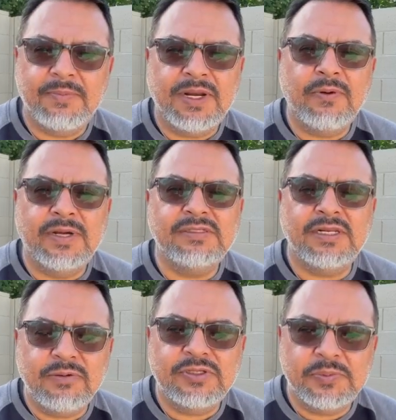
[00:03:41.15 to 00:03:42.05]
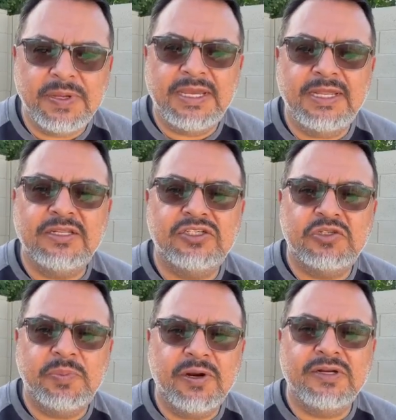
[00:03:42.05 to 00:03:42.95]
but he wasn't. He was speaking
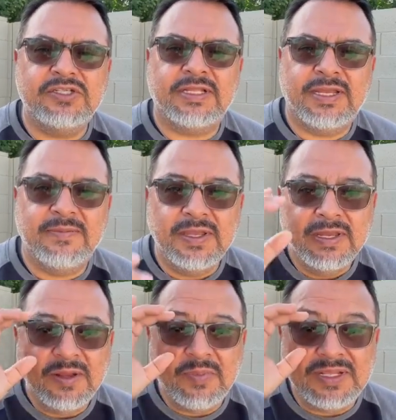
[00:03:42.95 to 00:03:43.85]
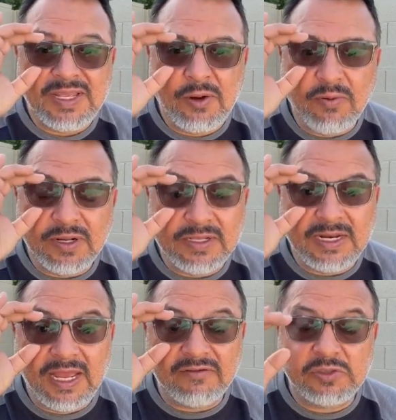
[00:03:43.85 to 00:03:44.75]
spiritually, but they
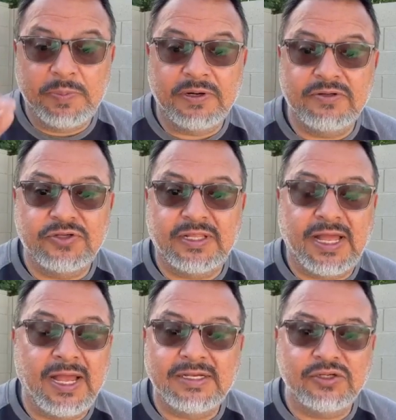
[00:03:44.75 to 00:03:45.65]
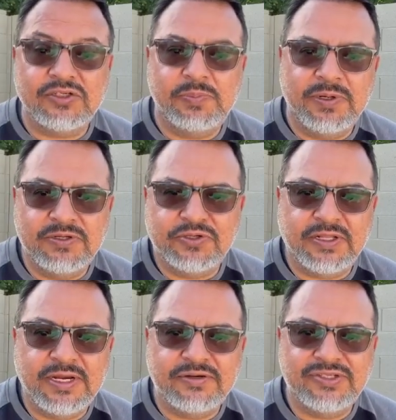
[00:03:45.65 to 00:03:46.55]
didn't have spiritual eyes or
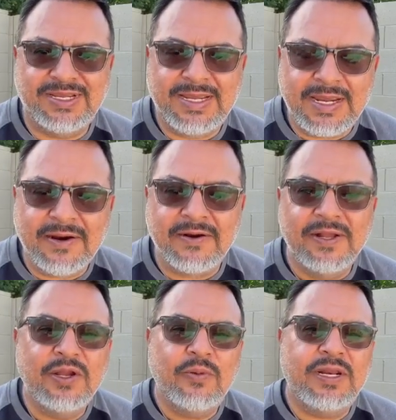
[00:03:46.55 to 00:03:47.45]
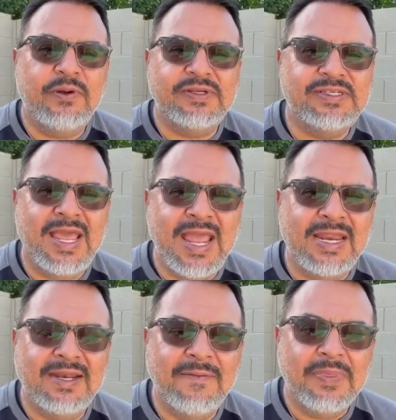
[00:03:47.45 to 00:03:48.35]
spiritual ears to hear what he was
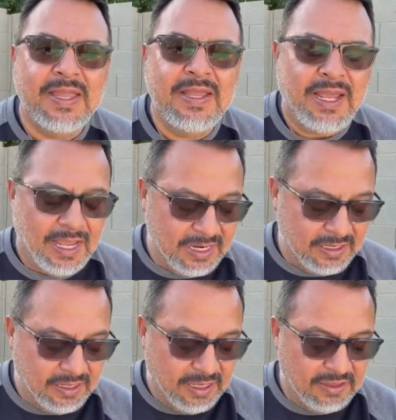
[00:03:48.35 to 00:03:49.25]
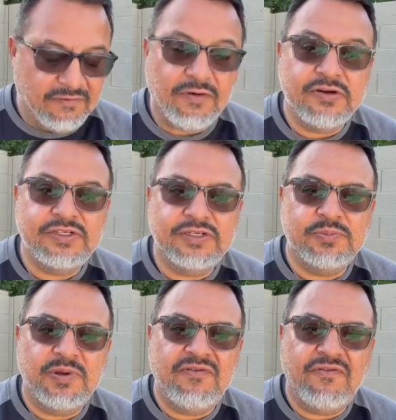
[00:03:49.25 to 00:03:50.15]
saying. And in the
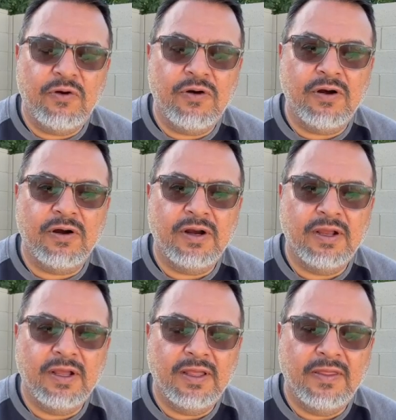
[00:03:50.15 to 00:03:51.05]
verses before,